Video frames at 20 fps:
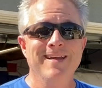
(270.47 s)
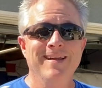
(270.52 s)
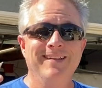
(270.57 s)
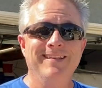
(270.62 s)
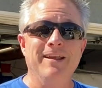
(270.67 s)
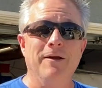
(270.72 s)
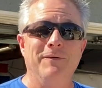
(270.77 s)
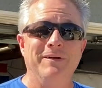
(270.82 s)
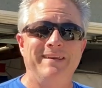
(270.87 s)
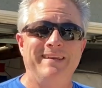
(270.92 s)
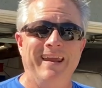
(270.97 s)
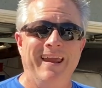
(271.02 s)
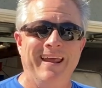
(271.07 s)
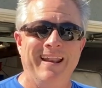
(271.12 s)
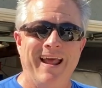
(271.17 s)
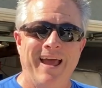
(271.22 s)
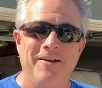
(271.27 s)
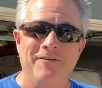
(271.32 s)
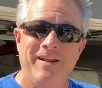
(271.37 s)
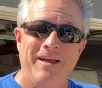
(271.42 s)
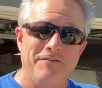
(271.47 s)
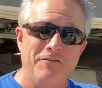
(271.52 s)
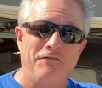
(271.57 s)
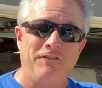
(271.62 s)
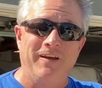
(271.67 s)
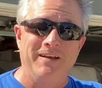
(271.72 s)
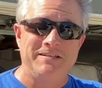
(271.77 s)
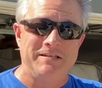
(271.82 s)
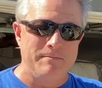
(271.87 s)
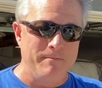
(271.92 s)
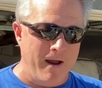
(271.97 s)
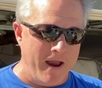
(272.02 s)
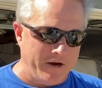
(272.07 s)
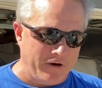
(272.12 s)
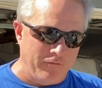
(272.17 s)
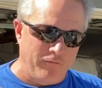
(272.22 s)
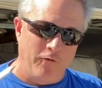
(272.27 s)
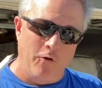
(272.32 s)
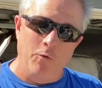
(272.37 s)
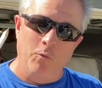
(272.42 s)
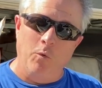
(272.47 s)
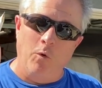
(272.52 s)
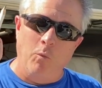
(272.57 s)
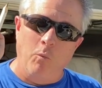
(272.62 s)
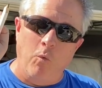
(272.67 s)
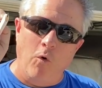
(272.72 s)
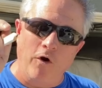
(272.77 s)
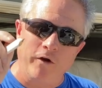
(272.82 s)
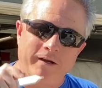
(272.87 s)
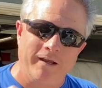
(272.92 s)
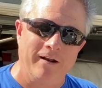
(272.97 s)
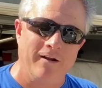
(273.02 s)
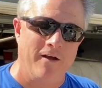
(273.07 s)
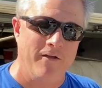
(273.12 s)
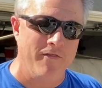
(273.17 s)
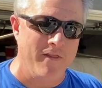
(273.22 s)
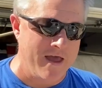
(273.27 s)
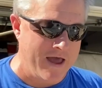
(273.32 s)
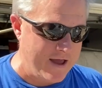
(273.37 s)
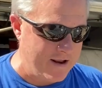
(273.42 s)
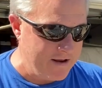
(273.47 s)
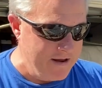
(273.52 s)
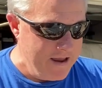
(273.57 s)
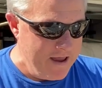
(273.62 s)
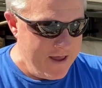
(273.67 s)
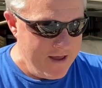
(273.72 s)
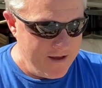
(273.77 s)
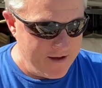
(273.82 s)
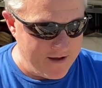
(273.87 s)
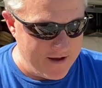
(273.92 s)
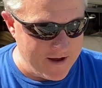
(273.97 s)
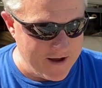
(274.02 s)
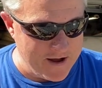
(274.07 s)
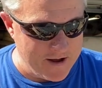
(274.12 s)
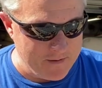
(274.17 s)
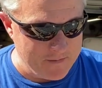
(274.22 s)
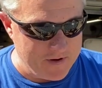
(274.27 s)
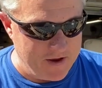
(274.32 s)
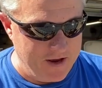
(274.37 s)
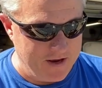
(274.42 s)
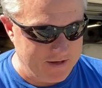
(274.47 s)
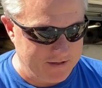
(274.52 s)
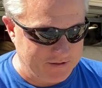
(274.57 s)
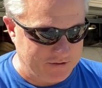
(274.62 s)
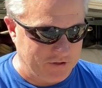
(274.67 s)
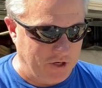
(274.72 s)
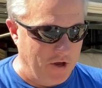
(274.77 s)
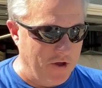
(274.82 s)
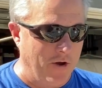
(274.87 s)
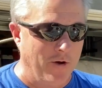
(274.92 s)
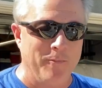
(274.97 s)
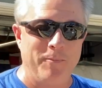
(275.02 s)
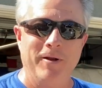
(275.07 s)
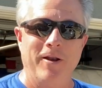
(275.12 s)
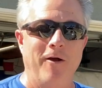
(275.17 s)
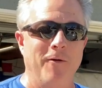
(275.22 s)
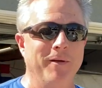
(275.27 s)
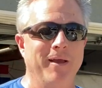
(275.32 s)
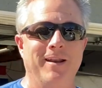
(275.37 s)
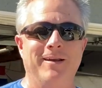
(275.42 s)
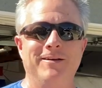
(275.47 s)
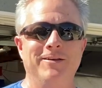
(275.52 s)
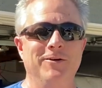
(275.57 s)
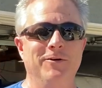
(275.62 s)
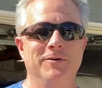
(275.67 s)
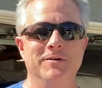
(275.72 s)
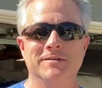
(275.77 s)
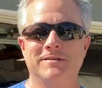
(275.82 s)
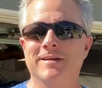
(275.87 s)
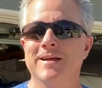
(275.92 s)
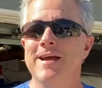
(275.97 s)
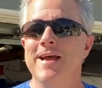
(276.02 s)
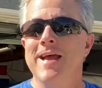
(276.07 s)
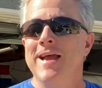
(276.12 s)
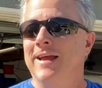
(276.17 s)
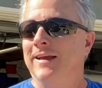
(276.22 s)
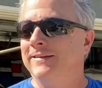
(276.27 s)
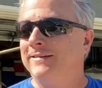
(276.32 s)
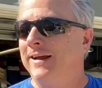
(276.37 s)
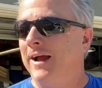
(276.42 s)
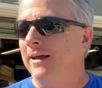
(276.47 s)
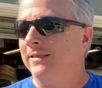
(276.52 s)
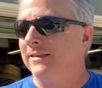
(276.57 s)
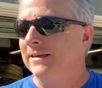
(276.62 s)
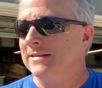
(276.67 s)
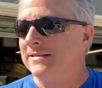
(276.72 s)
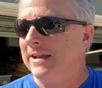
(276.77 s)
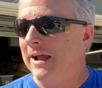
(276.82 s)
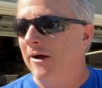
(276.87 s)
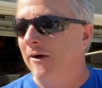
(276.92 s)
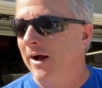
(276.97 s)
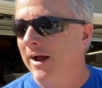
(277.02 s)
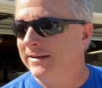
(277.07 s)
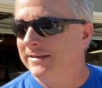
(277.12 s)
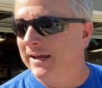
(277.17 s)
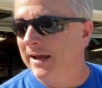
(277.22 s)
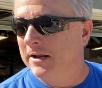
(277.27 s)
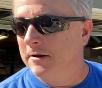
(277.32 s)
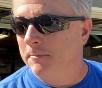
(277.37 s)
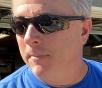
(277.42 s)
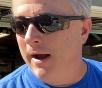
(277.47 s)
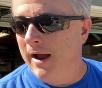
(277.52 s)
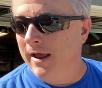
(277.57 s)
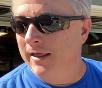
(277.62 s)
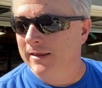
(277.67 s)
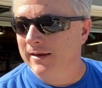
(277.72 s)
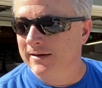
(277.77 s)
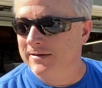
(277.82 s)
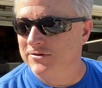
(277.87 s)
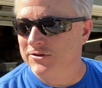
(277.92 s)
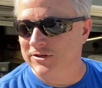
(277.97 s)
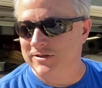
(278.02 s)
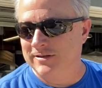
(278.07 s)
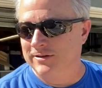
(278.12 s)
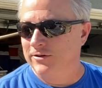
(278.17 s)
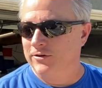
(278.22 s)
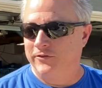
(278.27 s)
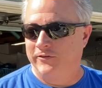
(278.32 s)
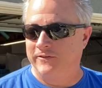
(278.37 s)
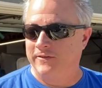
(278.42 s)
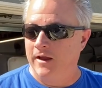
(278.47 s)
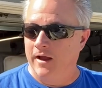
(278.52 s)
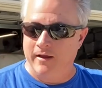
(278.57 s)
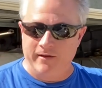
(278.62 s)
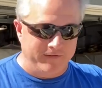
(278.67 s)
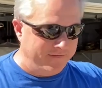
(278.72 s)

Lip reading: Now again, I don't have a fancy microphone. We're working on that. But all we got to do is cut these. Now I tend to buy these just little studs,